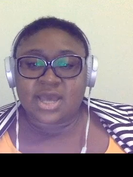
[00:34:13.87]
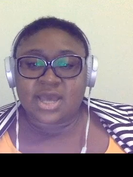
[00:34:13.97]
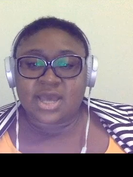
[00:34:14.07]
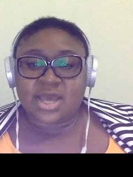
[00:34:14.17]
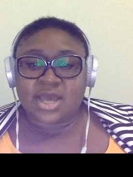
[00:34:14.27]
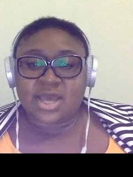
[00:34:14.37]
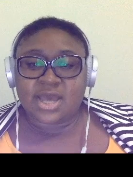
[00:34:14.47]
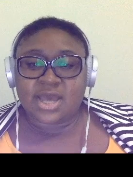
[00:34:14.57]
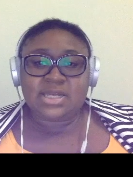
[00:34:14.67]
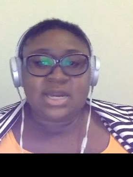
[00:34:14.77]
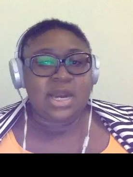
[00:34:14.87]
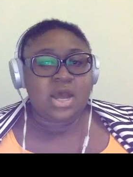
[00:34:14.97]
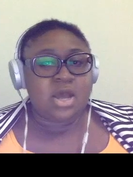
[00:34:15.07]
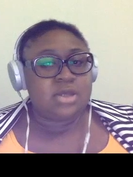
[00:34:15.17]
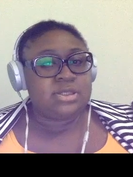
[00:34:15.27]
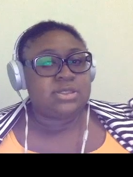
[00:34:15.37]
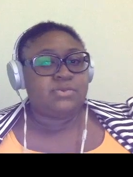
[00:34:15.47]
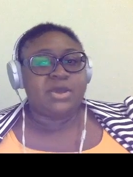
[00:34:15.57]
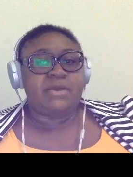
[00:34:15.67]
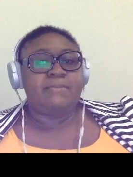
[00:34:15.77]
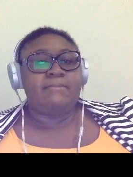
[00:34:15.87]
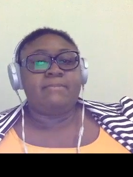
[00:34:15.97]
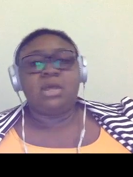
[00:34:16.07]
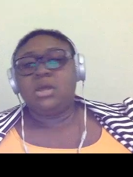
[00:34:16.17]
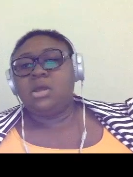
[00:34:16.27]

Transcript: That would be a pretty long swim.